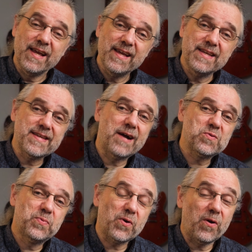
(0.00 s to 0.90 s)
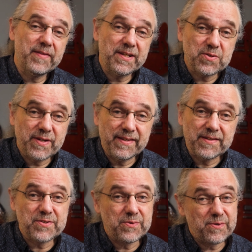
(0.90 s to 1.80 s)
is how to put all of that together
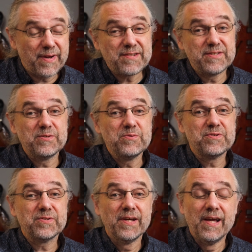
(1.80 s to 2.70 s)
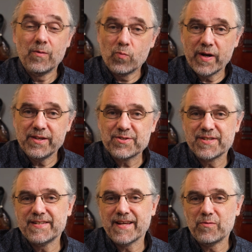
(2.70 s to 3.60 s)
so that you can actually use it when you
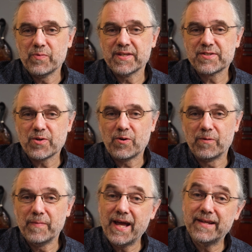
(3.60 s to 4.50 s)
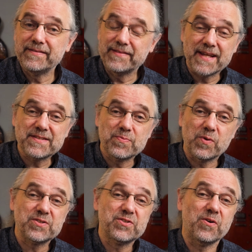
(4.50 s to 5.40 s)
sit down with a song. And that's
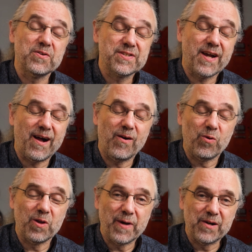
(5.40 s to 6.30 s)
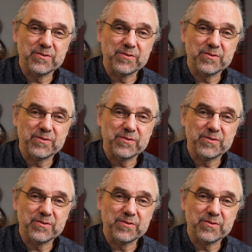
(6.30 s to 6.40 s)
what chunks are all about.